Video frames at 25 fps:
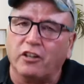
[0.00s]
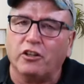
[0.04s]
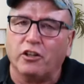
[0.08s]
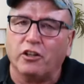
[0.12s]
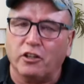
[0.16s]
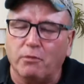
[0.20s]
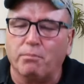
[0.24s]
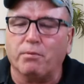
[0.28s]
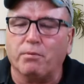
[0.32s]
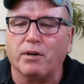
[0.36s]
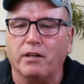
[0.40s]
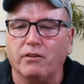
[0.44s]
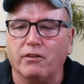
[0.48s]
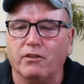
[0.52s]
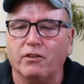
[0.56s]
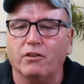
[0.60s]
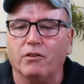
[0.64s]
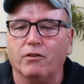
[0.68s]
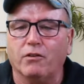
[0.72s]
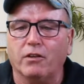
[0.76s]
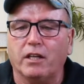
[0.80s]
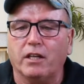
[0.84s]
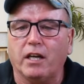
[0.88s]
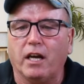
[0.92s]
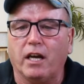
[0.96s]
good to breathe.
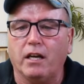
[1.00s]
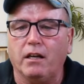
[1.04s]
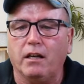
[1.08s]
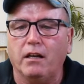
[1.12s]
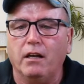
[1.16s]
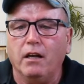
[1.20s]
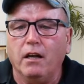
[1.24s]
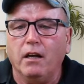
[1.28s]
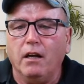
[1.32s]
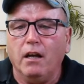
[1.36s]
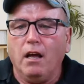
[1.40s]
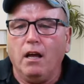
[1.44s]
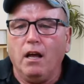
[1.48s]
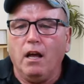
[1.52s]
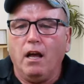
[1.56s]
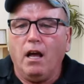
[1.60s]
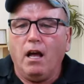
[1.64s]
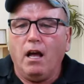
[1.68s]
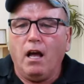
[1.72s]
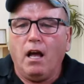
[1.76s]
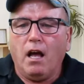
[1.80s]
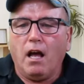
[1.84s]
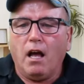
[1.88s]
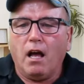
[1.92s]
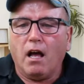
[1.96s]
Okay.
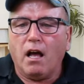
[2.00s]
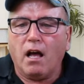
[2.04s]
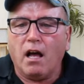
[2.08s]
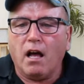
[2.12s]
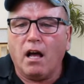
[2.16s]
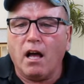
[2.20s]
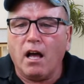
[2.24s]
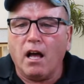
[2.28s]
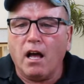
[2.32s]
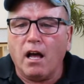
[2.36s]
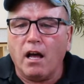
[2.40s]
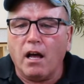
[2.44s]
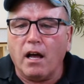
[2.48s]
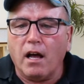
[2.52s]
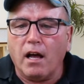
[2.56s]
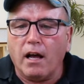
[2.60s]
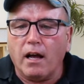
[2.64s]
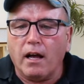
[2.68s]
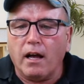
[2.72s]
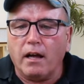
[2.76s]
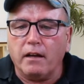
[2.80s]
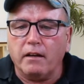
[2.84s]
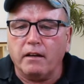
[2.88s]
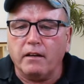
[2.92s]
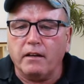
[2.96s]

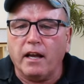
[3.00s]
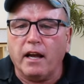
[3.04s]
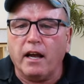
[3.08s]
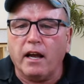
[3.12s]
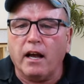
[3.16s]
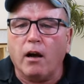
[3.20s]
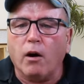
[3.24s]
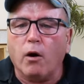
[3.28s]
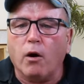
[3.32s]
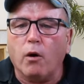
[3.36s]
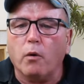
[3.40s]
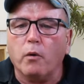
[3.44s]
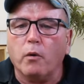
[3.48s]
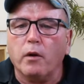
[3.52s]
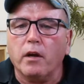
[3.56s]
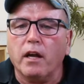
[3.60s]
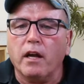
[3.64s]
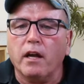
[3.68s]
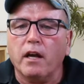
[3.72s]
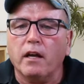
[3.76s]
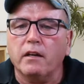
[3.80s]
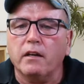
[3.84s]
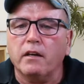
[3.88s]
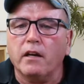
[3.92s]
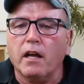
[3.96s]
Now we
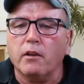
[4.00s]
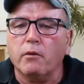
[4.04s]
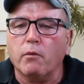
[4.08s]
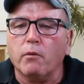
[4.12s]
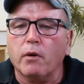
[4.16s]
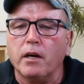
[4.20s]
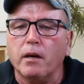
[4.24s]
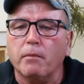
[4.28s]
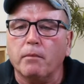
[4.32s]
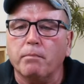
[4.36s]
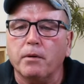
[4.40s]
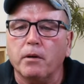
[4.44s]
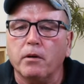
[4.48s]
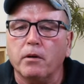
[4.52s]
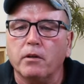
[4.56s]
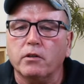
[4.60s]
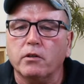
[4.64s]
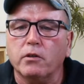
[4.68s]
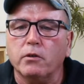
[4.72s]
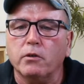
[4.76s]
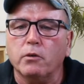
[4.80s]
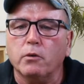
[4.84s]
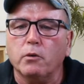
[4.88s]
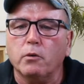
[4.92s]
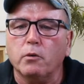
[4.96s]
had another one up here
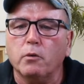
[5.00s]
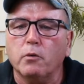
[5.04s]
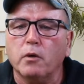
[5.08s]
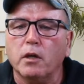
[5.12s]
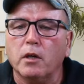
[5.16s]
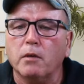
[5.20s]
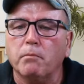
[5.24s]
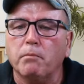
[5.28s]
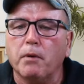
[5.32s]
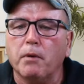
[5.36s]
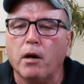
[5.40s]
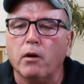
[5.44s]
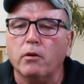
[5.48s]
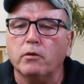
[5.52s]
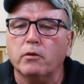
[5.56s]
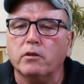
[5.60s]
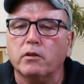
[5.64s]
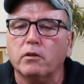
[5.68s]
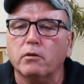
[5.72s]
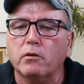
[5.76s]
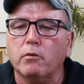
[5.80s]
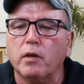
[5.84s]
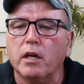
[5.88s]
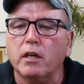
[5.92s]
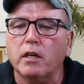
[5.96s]
too. What about
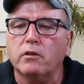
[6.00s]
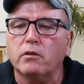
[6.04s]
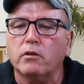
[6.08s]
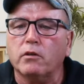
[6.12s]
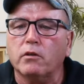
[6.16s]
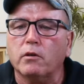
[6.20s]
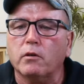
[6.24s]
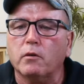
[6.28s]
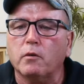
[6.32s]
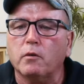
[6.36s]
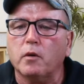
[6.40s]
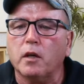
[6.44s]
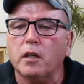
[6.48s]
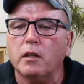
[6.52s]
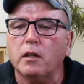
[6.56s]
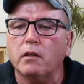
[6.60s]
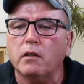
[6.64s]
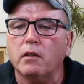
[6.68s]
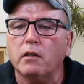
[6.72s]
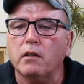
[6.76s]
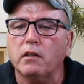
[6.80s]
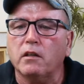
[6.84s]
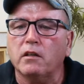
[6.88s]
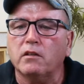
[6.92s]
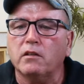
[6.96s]
the winter
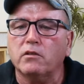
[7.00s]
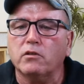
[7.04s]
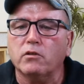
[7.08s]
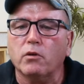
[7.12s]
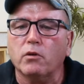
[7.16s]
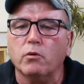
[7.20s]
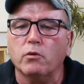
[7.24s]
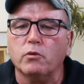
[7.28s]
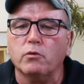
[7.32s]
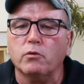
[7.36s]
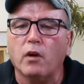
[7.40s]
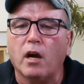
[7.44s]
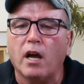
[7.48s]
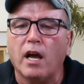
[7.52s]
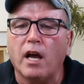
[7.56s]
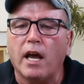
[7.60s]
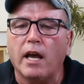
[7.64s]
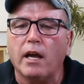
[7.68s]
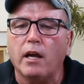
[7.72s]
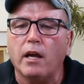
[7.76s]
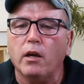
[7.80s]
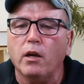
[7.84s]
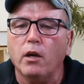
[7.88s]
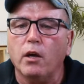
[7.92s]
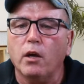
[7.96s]
when it's so
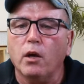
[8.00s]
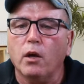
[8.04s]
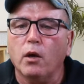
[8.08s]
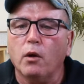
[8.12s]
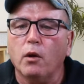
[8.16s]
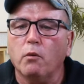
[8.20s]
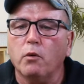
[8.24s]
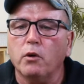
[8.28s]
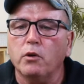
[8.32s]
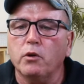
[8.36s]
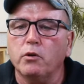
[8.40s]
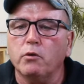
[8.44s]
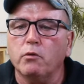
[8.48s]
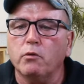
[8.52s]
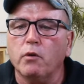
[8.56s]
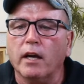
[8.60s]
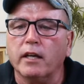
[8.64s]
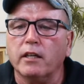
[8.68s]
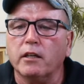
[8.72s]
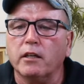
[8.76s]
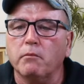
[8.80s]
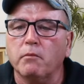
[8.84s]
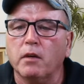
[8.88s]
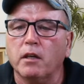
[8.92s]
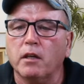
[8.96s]
dry? Would you
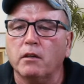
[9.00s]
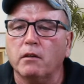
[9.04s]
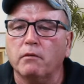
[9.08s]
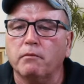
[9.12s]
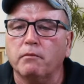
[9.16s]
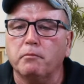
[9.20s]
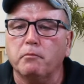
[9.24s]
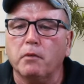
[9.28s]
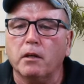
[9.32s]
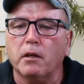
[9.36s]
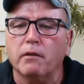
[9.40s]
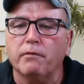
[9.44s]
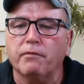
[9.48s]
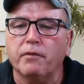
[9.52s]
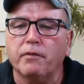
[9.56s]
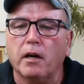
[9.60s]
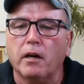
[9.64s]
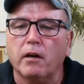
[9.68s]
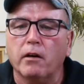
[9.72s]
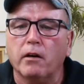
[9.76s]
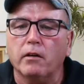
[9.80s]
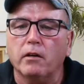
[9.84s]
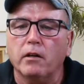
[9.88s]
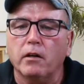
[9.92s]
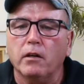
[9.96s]
recommend a
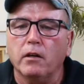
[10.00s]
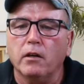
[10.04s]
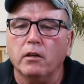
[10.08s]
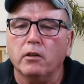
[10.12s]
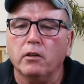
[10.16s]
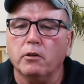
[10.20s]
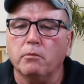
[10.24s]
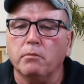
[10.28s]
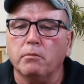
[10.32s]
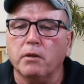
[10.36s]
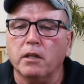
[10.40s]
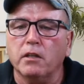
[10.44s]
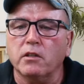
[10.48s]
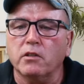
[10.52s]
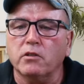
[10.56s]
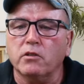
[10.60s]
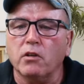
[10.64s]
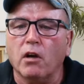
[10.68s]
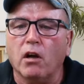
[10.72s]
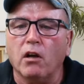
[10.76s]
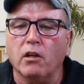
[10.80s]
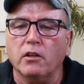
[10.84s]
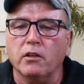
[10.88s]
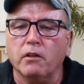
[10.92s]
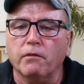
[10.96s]
humidifier to be
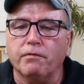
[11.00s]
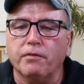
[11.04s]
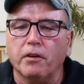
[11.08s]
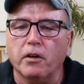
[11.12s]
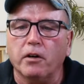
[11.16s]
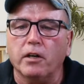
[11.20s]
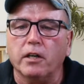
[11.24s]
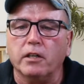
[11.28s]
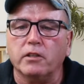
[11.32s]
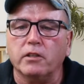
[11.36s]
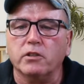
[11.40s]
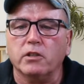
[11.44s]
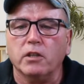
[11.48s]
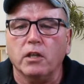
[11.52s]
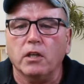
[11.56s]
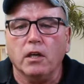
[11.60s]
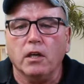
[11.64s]
installed in the furnace?